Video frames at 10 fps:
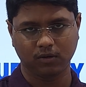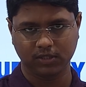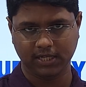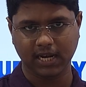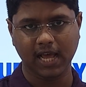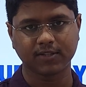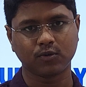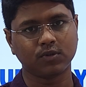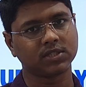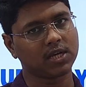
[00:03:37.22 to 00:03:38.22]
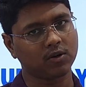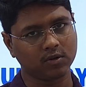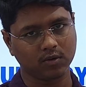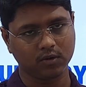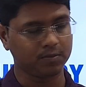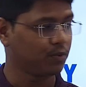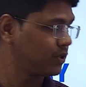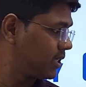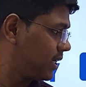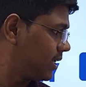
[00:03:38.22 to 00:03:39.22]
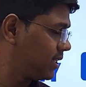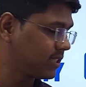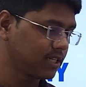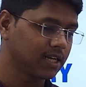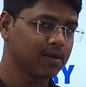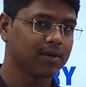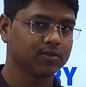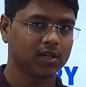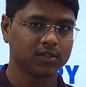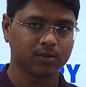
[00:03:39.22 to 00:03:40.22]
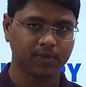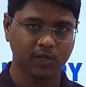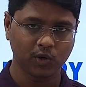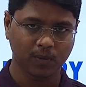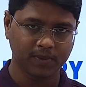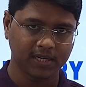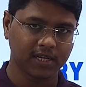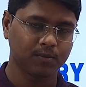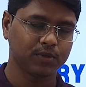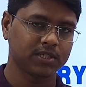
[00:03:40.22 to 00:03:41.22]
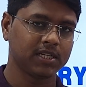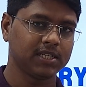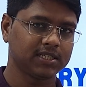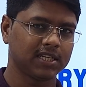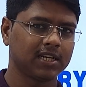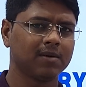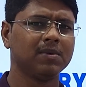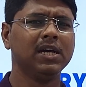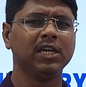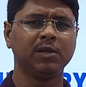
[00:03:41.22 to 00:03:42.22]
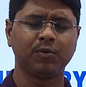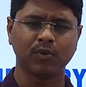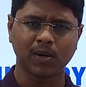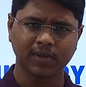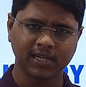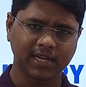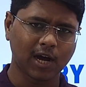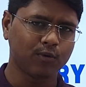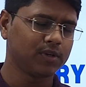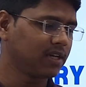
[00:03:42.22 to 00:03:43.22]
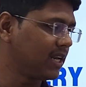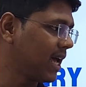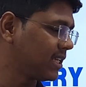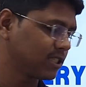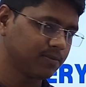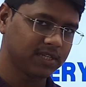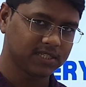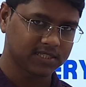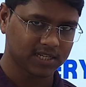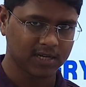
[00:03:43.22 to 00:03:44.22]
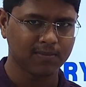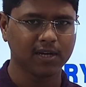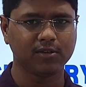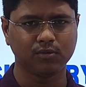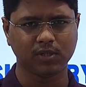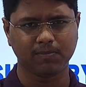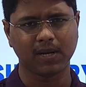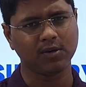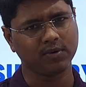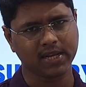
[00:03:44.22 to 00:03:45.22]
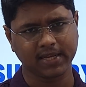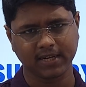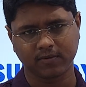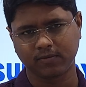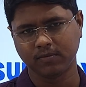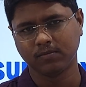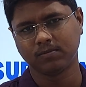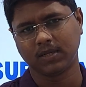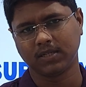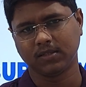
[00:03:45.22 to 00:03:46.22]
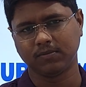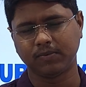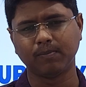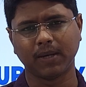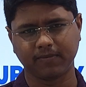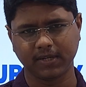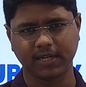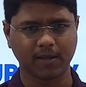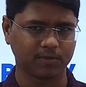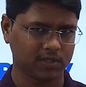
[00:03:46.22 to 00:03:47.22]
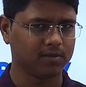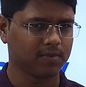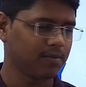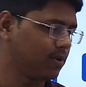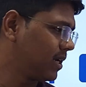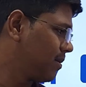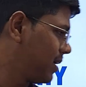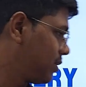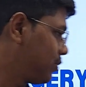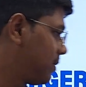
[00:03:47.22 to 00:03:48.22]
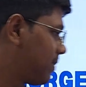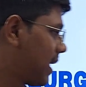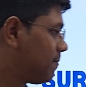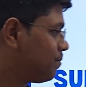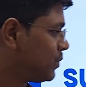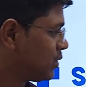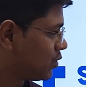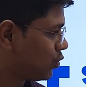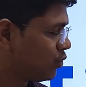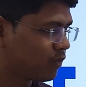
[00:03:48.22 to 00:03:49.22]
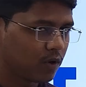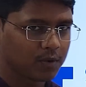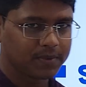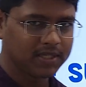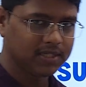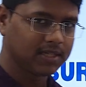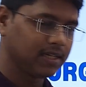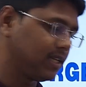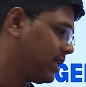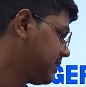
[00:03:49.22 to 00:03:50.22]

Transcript: The class notes are all posted in Instagram, as well as the video update are posted in Instagram. If you have any doubt, you can ask me in Instagram. I do reply when I get my free times. In my free time I do reply. So do follow me in